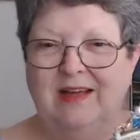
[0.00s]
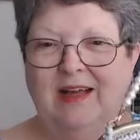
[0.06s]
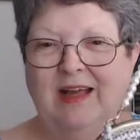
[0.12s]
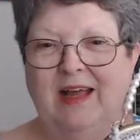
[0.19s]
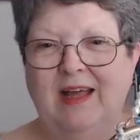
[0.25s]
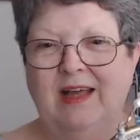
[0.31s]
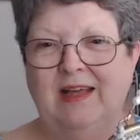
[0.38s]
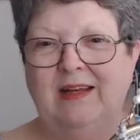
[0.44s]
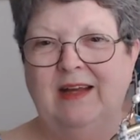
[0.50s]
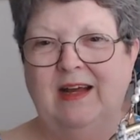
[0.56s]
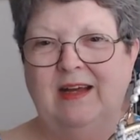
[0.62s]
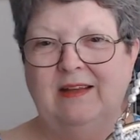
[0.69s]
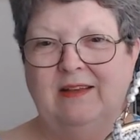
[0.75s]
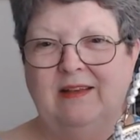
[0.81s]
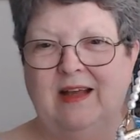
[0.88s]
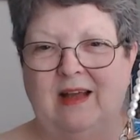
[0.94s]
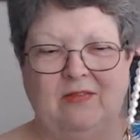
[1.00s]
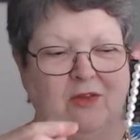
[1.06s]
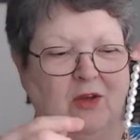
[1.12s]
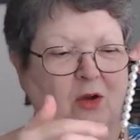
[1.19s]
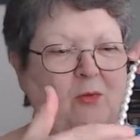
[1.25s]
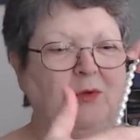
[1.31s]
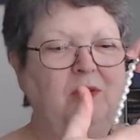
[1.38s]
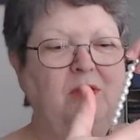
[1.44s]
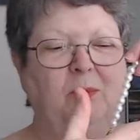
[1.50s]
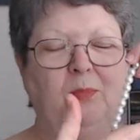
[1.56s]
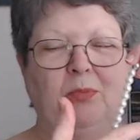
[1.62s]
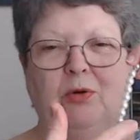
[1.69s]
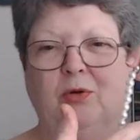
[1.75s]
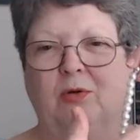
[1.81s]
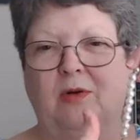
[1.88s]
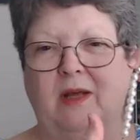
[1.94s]
and I I thought with the
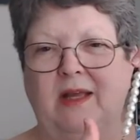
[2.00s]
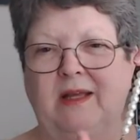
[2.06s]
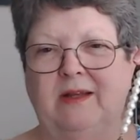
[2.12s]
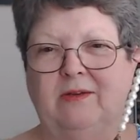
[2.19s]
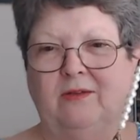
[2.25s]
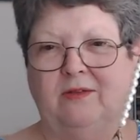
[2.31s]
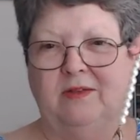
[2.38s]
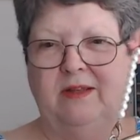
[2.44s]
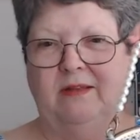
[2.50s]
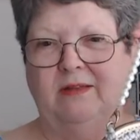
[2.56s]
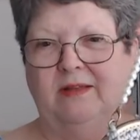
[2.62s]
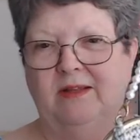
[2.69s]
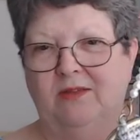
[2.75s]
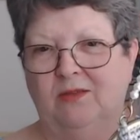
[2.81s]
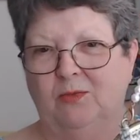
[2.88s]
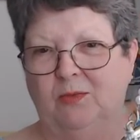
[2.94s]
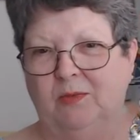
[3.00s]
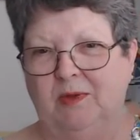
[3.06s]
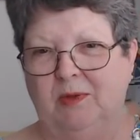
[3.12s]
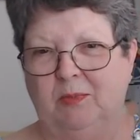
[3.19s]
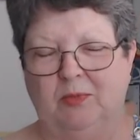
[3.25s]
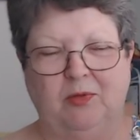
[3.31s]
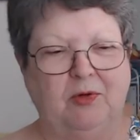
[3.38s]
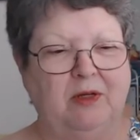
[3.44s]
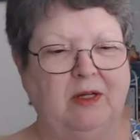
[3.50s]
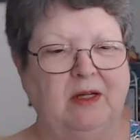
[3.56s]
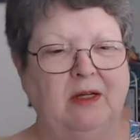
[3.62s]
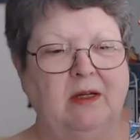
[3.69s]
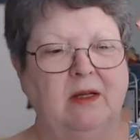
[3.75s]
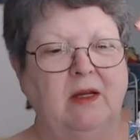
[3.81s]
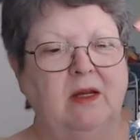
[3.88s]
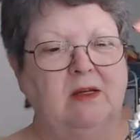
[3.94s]
pearl handles that this would be pretty.
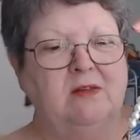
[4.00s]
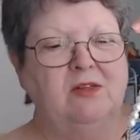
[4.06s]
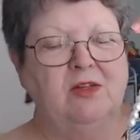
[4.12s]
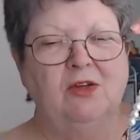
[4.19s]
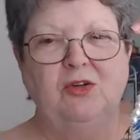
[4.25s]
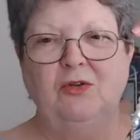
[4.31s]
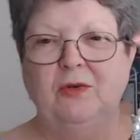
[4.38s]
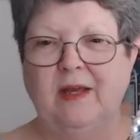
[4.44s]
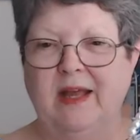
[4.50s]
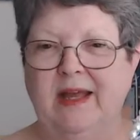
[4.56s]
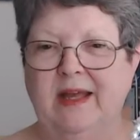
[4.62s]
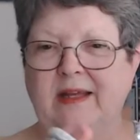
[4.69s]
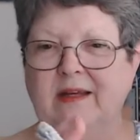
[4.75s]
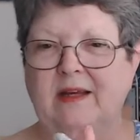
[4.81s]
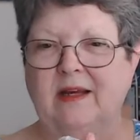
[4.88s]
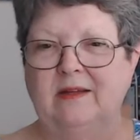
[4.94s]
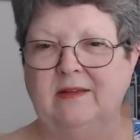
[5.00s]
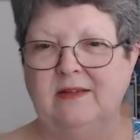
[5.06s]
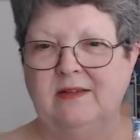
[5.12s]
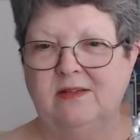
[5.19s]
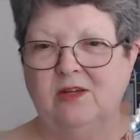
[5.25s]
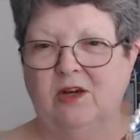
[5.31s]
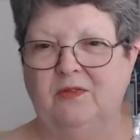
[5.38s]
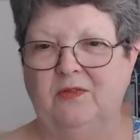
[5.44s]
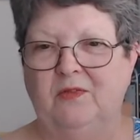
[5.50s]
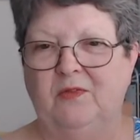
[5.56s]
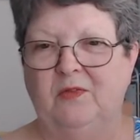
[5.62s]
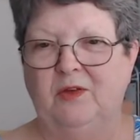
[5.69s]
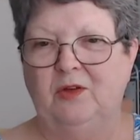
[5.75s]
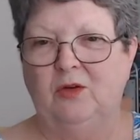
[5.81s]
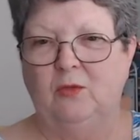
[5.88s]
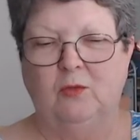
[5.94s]
So you can cut this off if
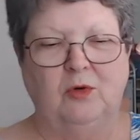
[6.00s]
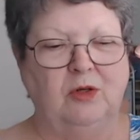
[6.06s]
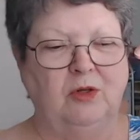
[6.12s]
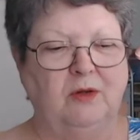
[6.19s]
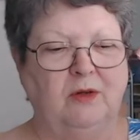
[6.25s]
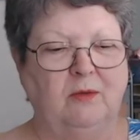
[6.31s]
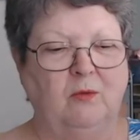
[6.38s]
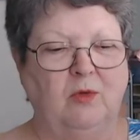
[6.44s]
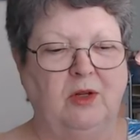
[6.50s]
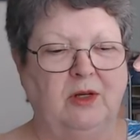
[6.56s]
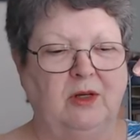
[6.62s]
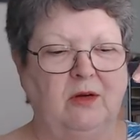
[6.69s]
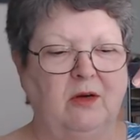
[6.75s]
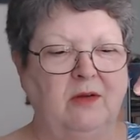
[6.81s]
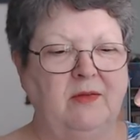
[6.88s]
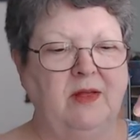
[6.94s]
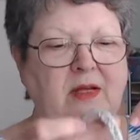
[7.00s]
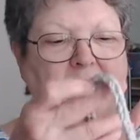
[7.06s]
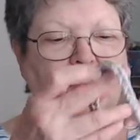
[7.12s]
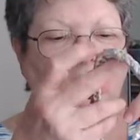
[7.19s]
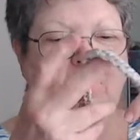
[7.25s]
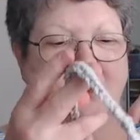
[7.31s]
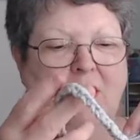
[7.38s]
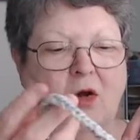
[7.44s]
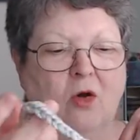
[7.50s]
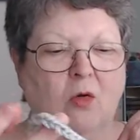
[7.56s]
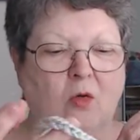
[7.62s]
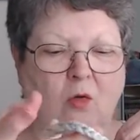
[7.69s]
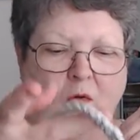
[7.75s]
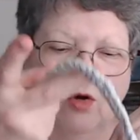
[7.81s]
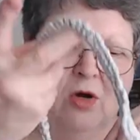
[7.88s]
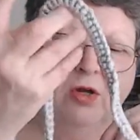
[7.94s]
you don't want it, want it on there,
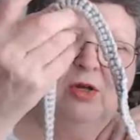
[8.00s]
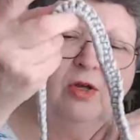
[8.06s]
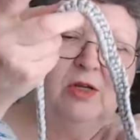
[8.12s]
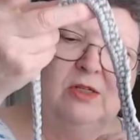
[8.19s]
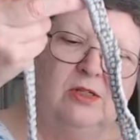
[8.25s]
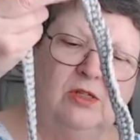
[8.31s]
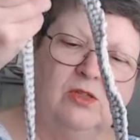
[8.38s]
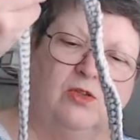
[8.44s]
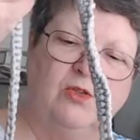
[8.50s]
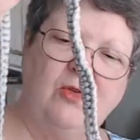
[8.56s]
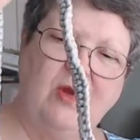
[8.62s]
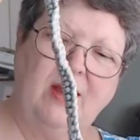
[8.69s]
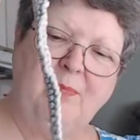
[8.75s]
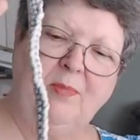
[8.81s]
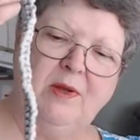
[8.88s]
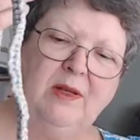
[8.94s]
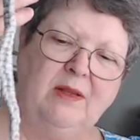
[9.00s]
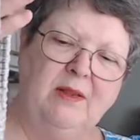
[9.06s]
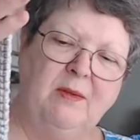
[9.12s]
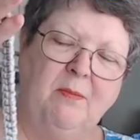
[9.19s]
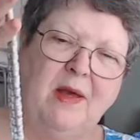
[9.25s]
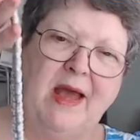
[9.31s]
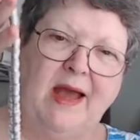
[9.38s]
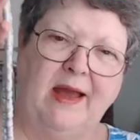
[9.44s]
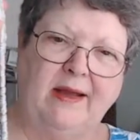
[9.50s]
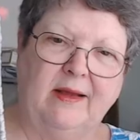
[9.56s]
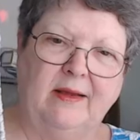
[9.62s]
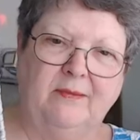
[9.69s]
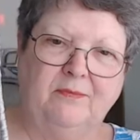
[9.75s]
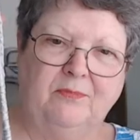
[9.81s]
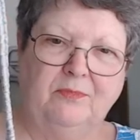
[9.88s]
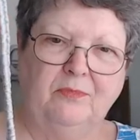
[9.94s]
or you can just drape it in the back
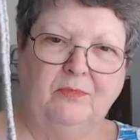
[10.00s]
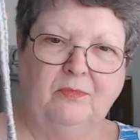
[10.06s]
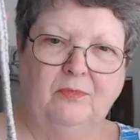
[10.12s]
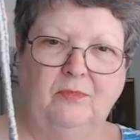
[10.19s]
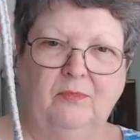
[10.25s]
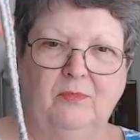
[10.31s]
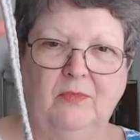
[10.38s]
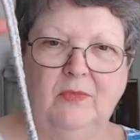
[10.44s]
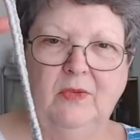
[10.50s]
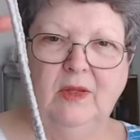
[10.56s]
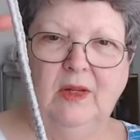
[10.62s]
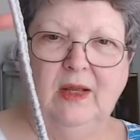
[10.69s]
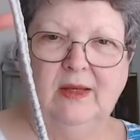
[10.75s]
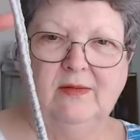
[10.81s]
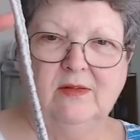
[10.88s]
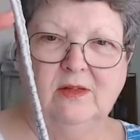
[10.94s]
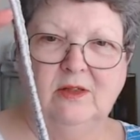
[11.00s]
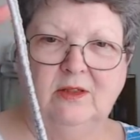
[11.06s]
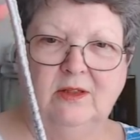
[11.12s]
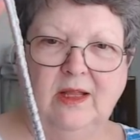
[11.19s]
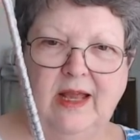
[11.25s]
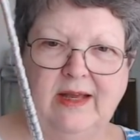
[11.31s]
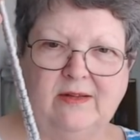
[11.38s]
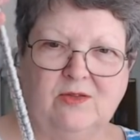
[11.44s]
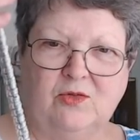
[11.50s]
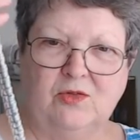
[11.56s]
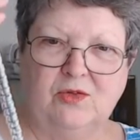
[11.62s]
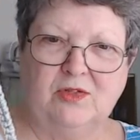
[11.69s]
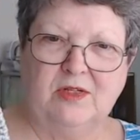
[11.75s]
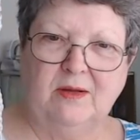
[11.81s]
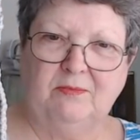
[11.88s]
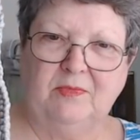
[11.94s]
as a little extra
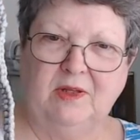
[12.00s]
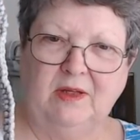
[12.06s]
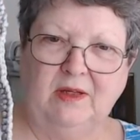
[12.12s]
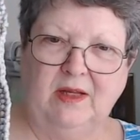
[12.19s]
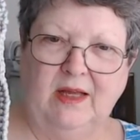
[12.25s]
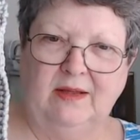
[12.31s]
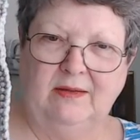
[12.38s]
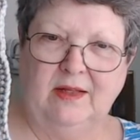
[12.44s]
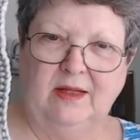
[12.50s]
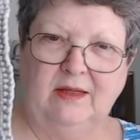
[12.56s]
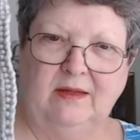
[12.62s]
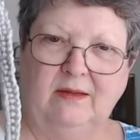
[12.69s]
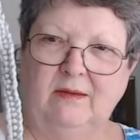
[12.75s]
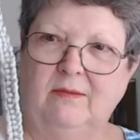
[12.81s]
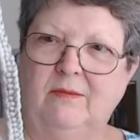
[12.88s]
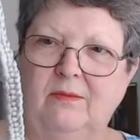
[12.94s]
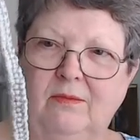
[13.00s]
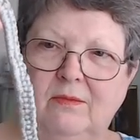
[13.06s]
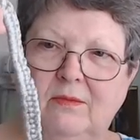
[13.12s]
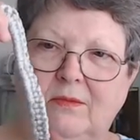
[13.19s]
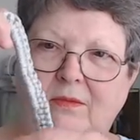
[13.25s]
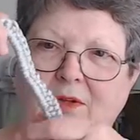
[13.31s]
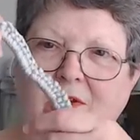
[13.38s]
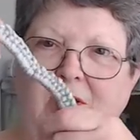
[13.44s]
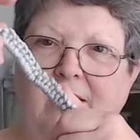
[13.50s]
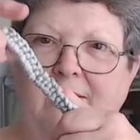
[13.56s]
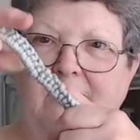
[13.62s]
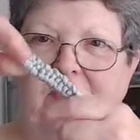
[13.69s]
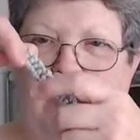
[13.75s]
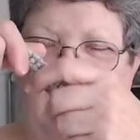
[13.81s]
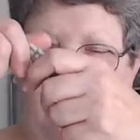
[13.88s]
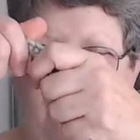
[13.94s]
something, and then you have
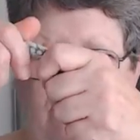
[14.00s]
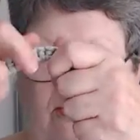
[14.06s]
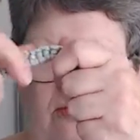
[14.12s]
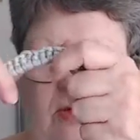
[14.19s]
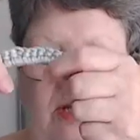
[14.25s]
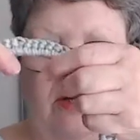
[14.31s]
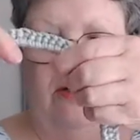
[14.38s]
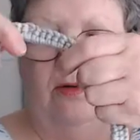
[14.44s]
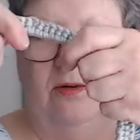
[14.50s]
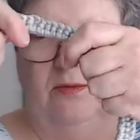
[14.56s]
the handle here.